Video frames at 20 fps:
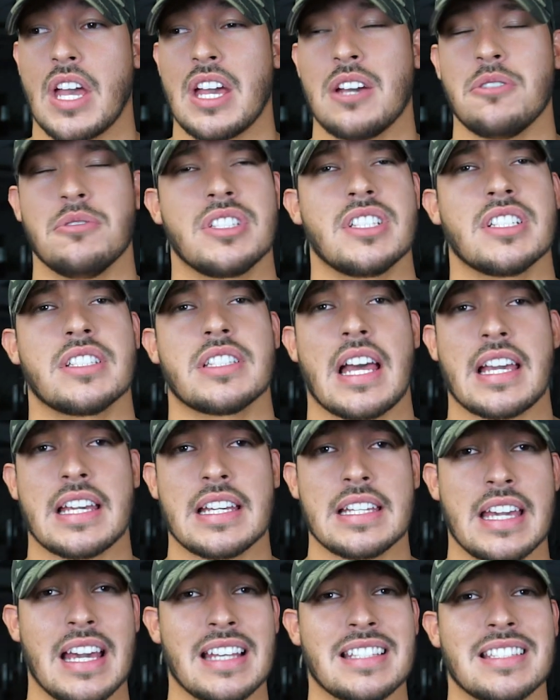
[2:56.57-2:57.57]
it was just like
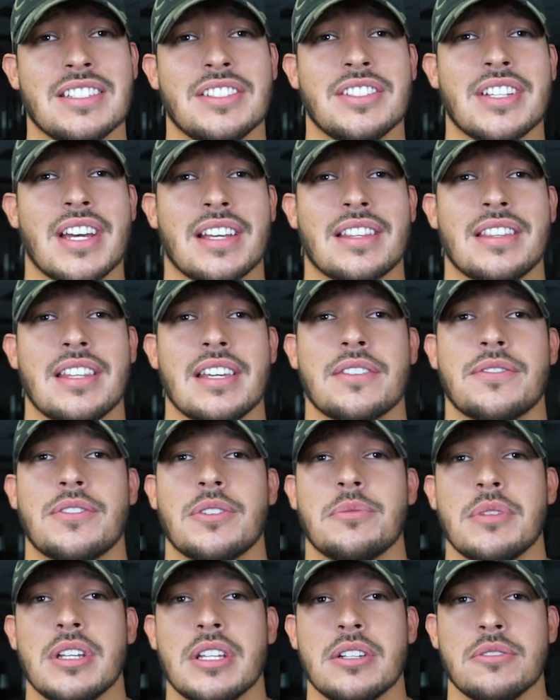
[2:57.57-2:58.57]
a guess and check thing
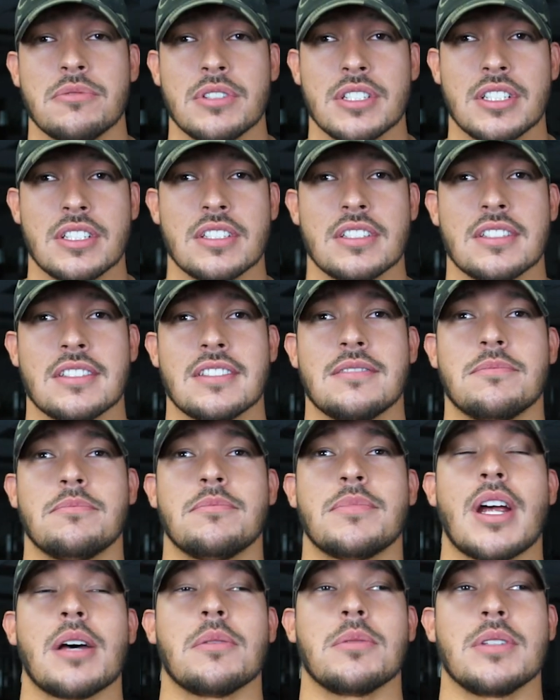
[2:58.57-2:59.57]
for me, which is
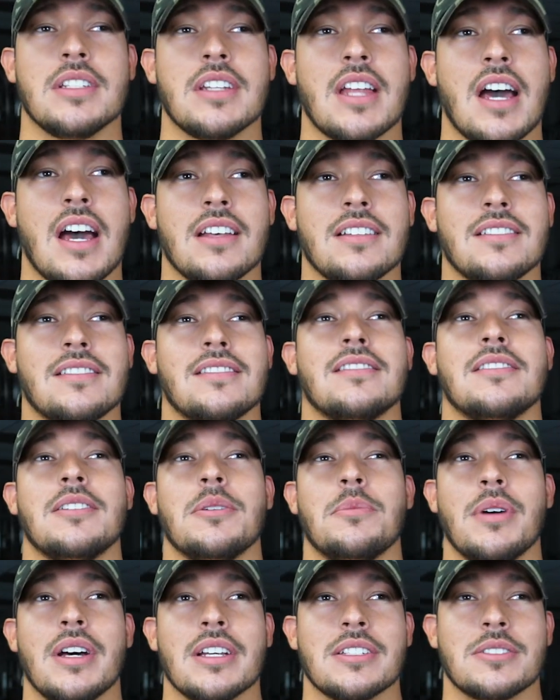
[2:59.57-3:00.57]
probably not
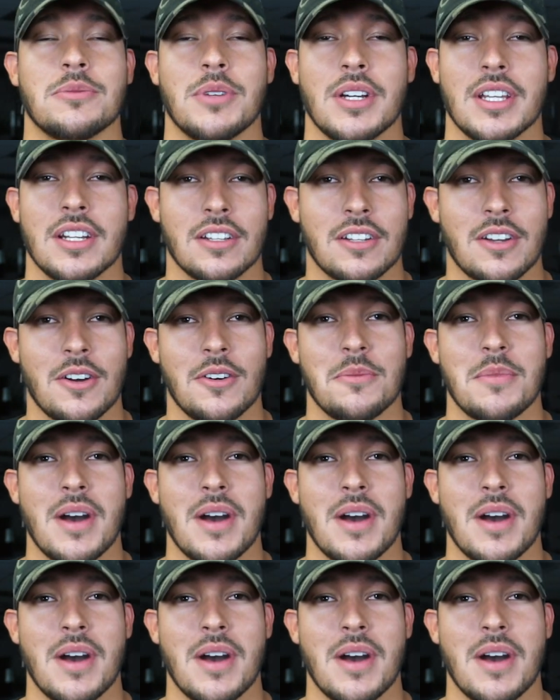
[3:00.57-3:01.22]
the best way to go